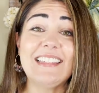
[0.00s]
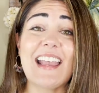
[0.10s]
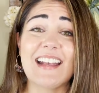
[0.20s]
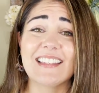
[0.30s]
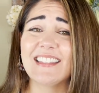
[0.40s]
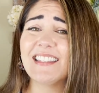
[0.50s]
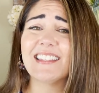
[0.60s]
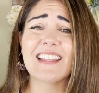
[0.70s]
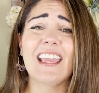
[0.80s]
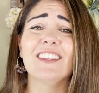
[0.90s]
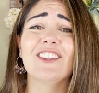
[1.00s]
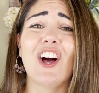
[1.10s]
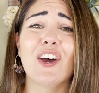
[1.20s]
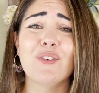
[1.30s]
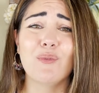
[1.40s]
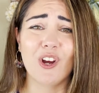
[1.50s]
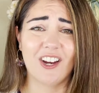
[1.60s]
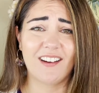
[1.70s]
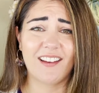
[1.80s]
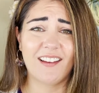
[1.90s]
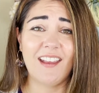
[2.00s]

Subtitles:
Yes, this is a lot of work,